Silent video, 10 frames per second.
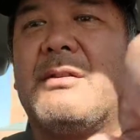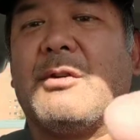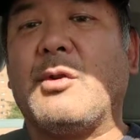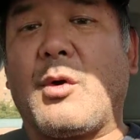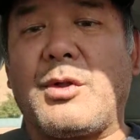
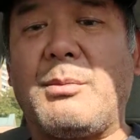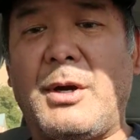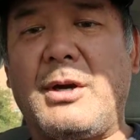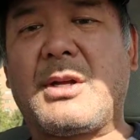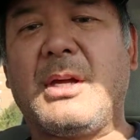for North
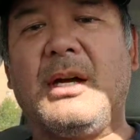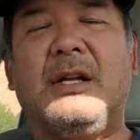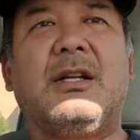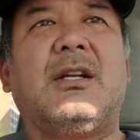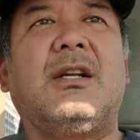America,
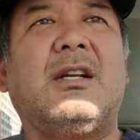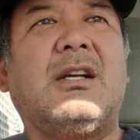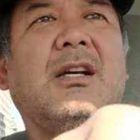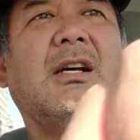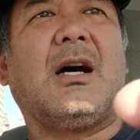
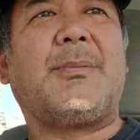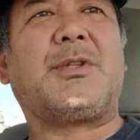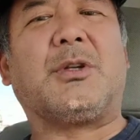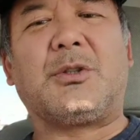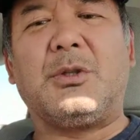up
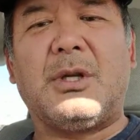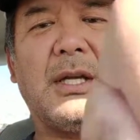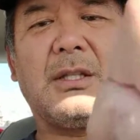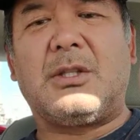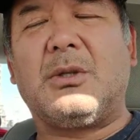until
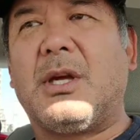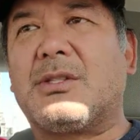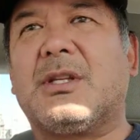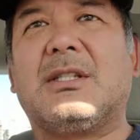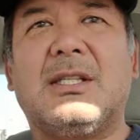
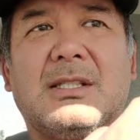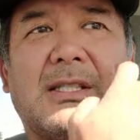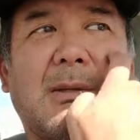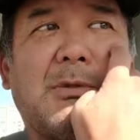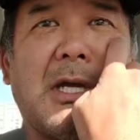2019, it's
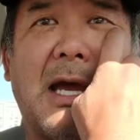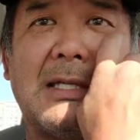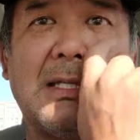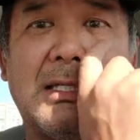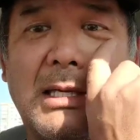the same
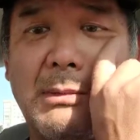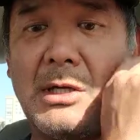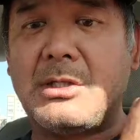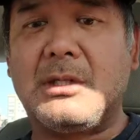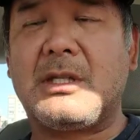chassis, same
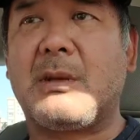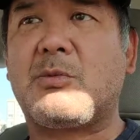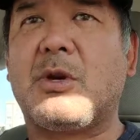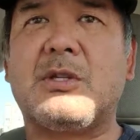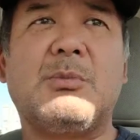engine, same
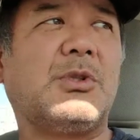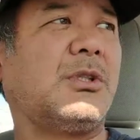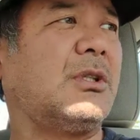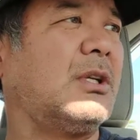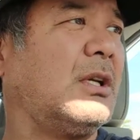
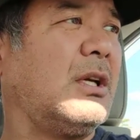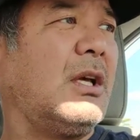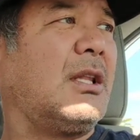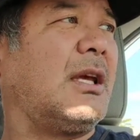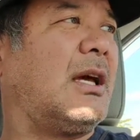transmission.
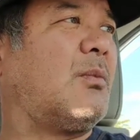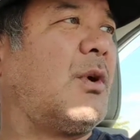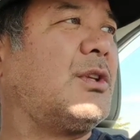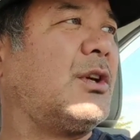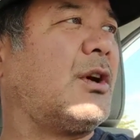They had
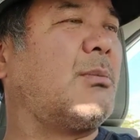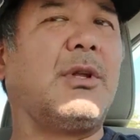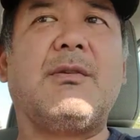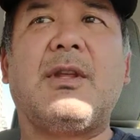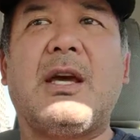1 year, I
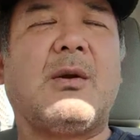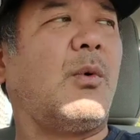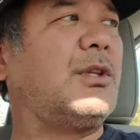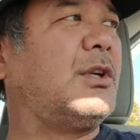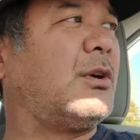believe they had a
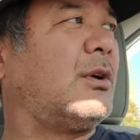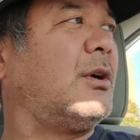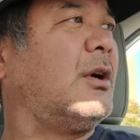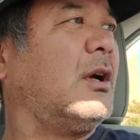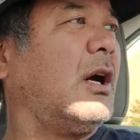1
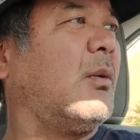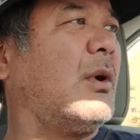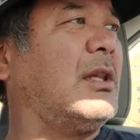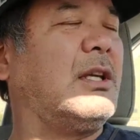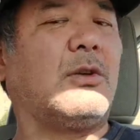
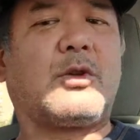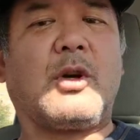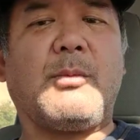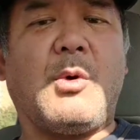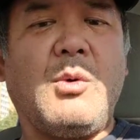liter
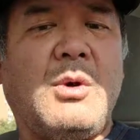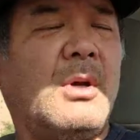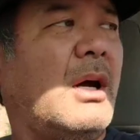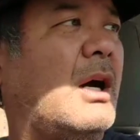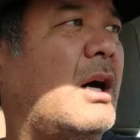turbo,
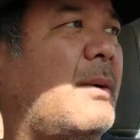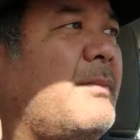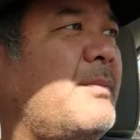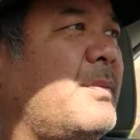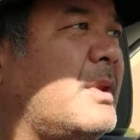but